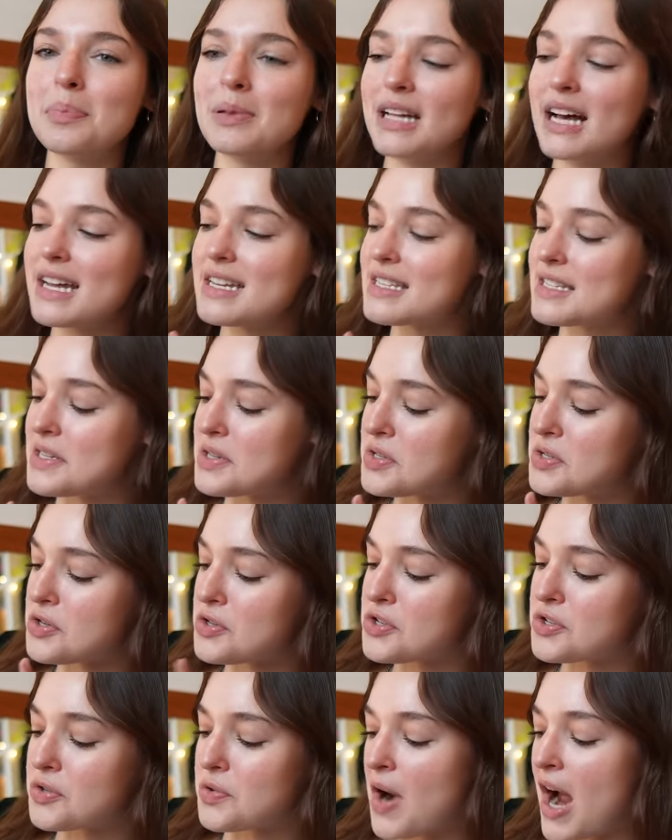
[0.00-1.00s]
Blood, Sister
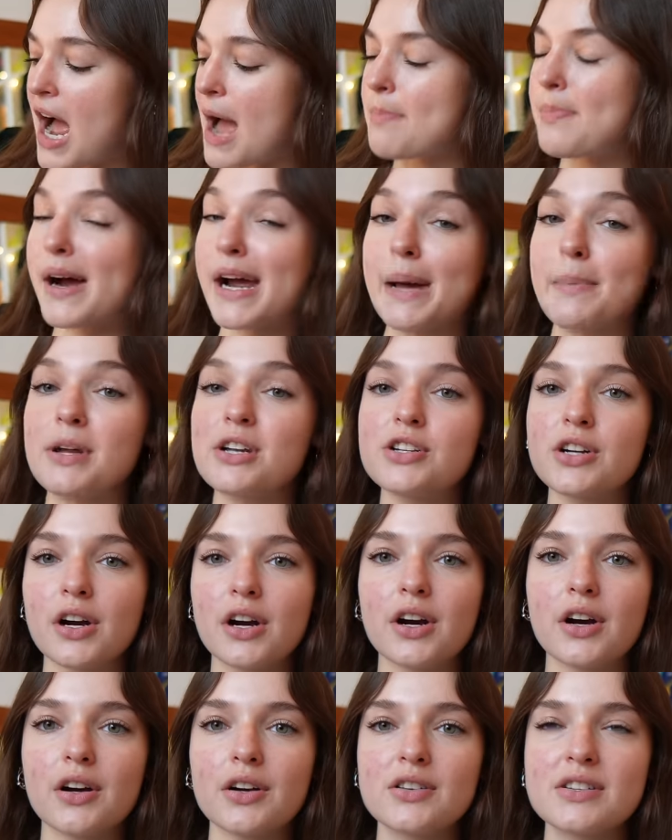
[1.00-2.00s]
Scribe by Emma
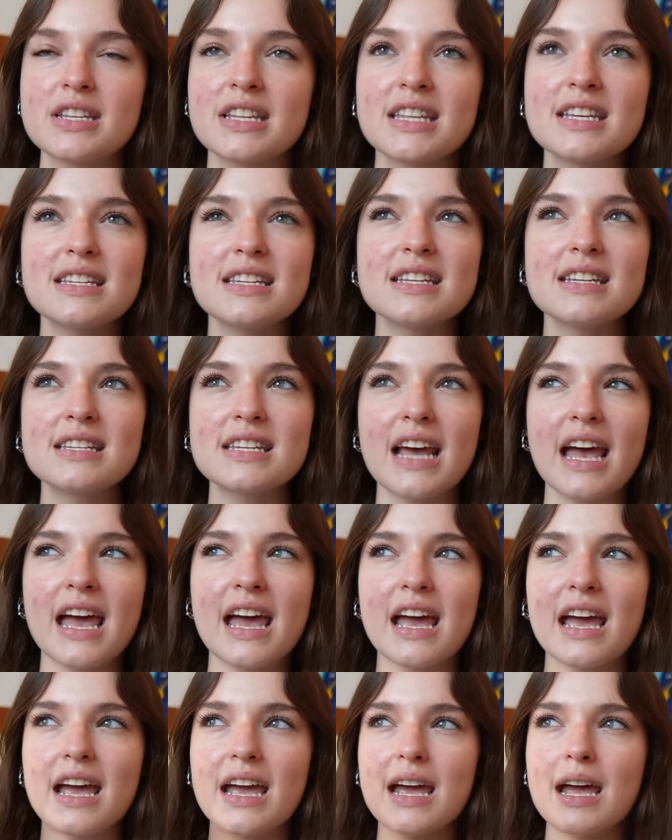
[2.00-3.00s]
Terz. This is
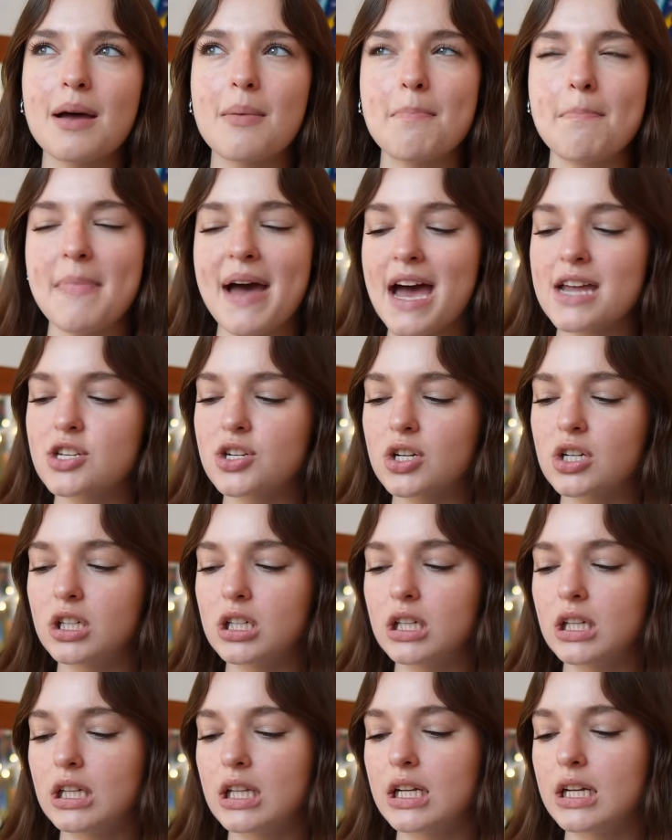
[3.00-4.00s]
a
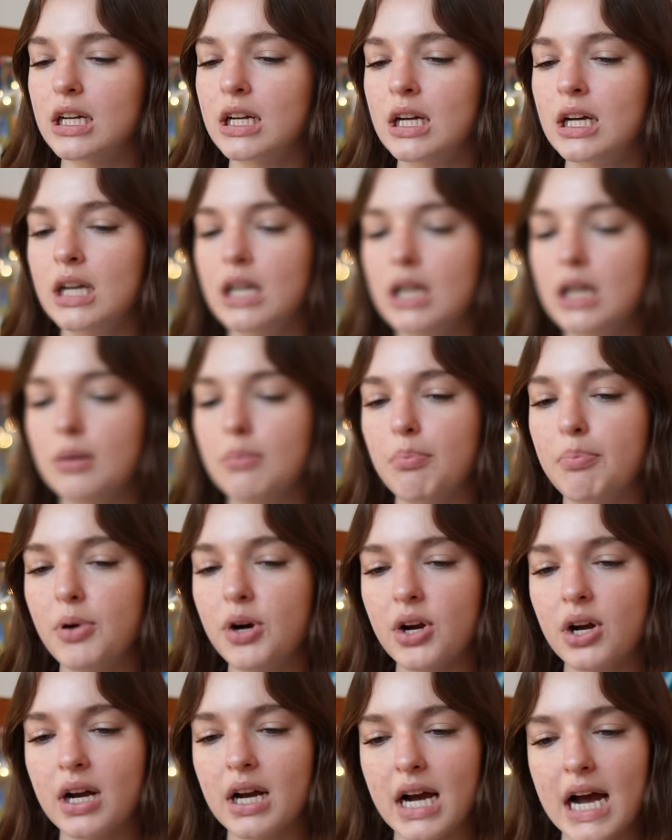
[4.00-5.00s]
magical
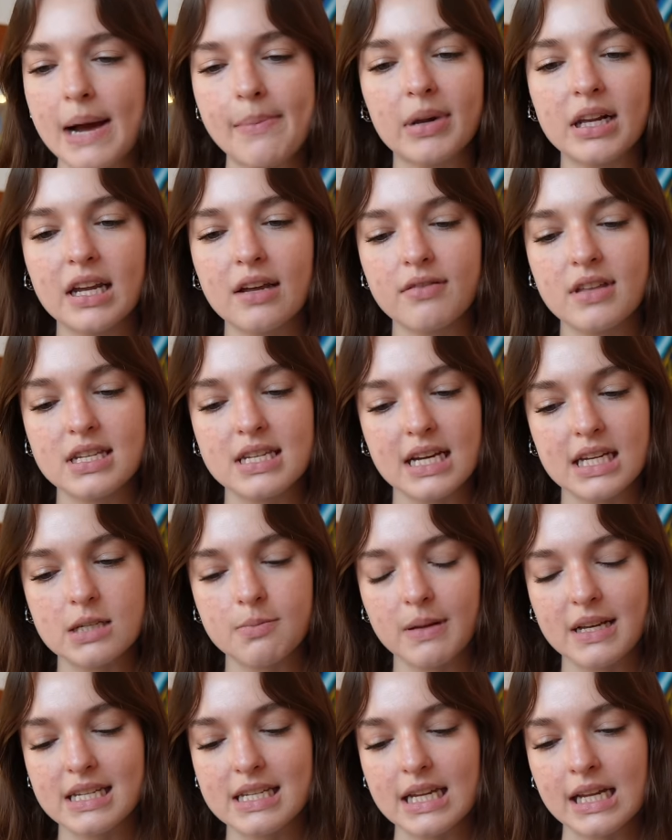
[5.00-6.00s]
book, I believe, that takes
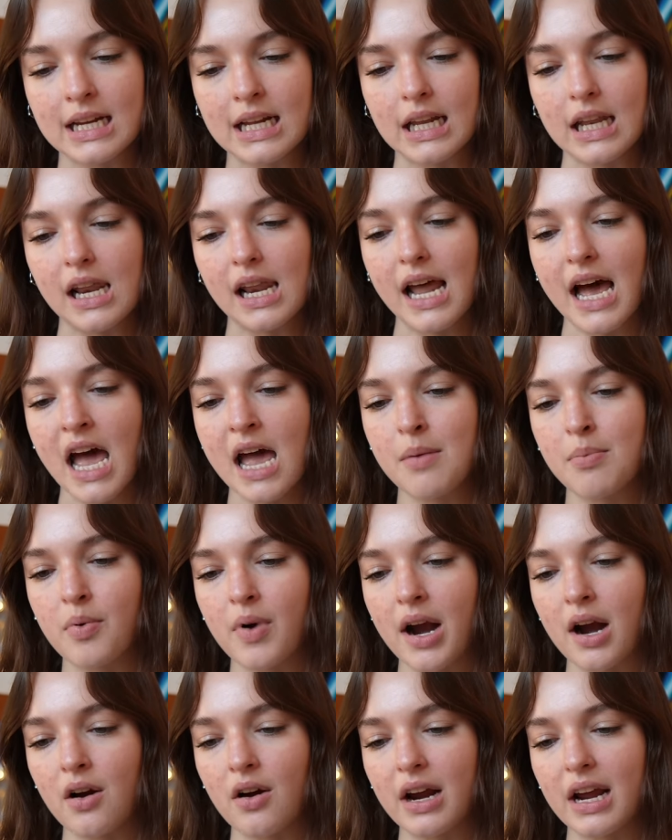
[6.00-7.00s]
place in a
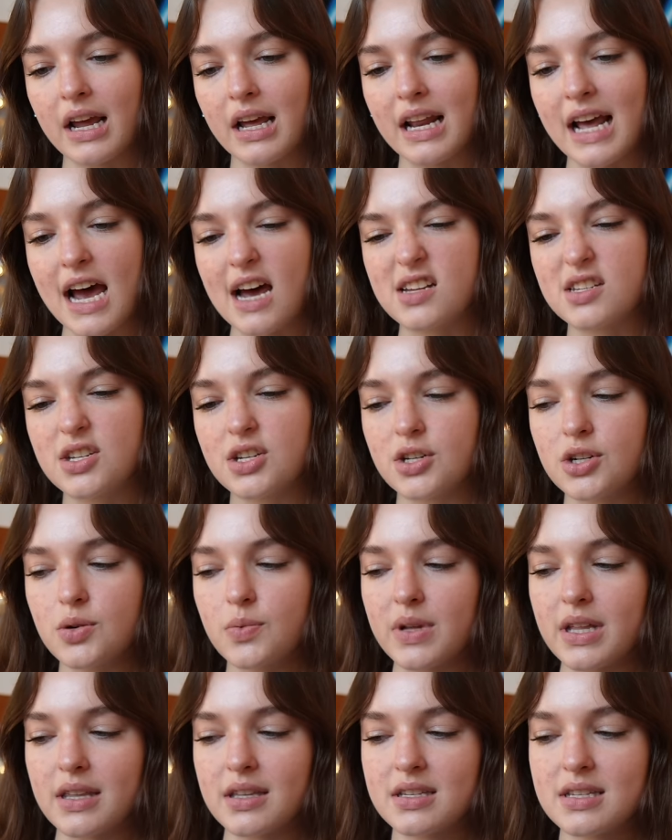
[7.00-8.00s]
library. It has to do
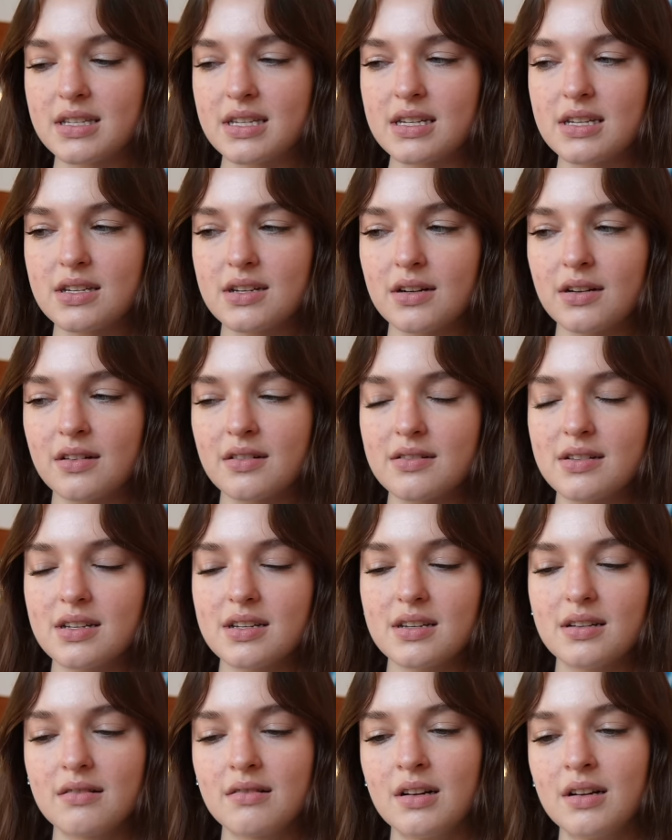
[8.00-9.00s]
with
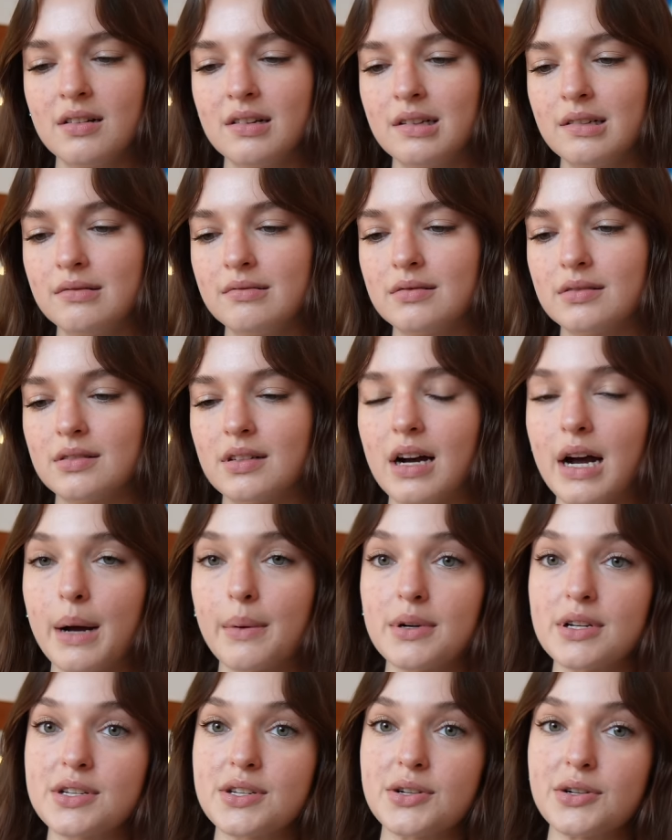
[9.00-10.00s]
sisters, I
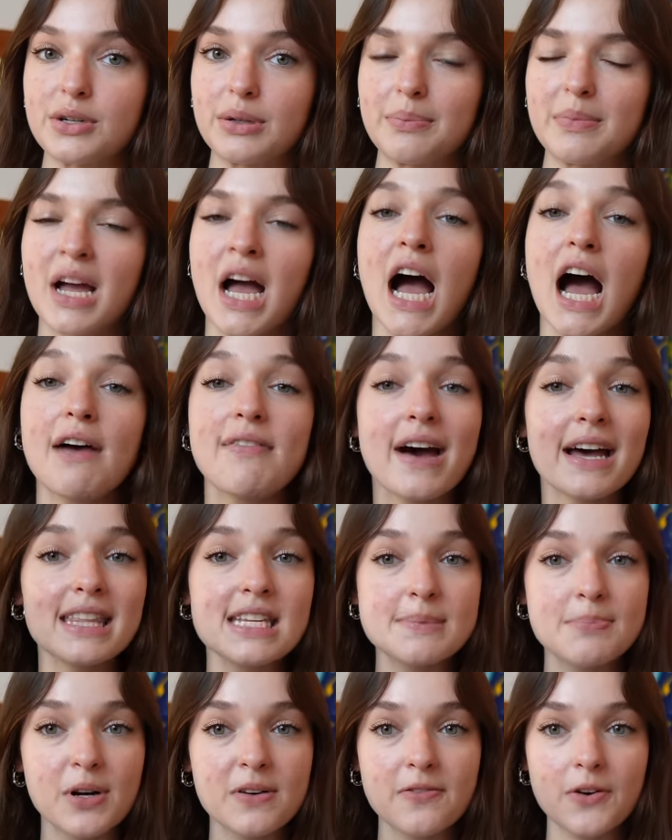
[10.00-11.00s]
would assume. I've had
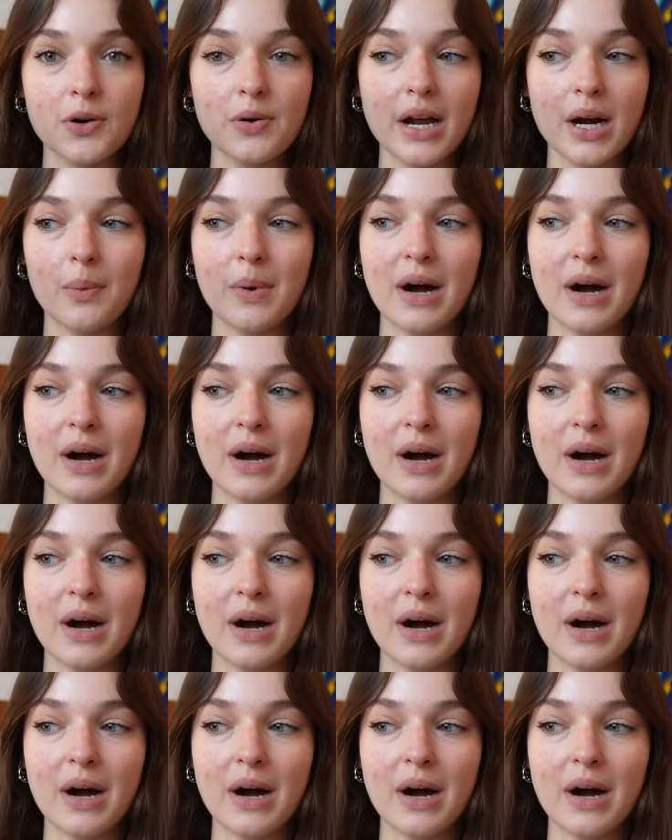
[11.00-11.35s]
this book for quite a